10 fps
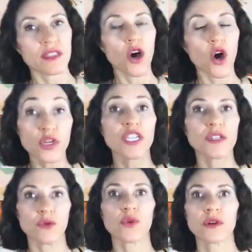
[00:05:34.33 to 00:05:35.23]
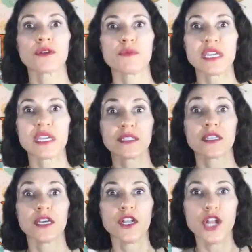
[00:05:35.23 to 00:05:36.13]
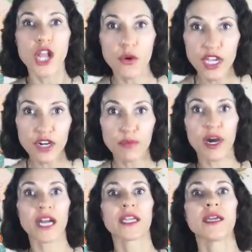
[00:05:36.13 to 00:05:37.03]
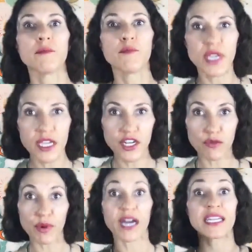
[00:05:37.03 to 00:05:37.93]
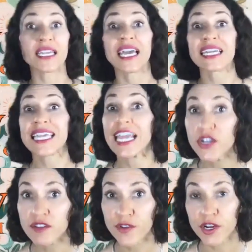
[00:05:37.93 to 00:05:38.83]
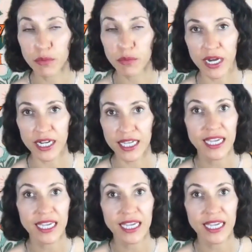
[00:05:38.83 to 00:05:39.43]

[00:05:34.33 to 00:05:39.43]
Owning your worth means knowing your body, being in your body, and caring for your body.